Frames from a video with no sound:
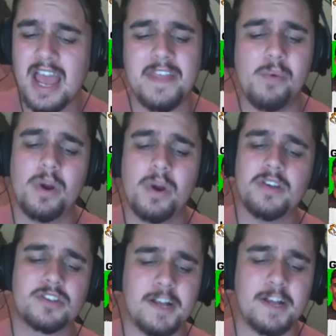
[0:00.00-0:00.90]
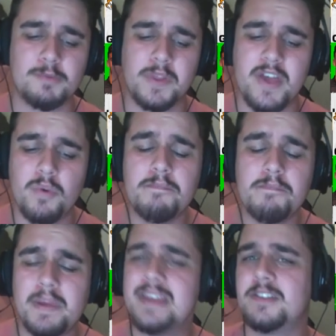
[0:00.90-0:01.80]
And they're one of those clubs where there
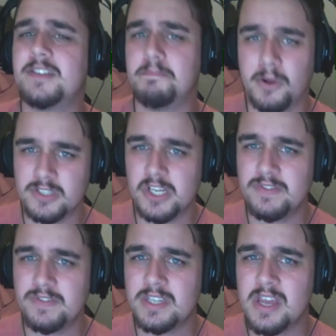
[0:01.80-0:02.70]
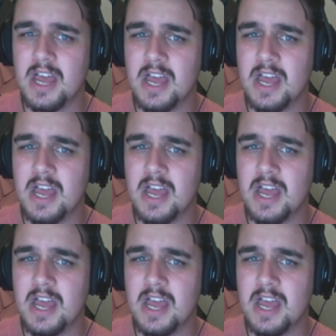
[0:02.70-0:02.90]
will be some positives.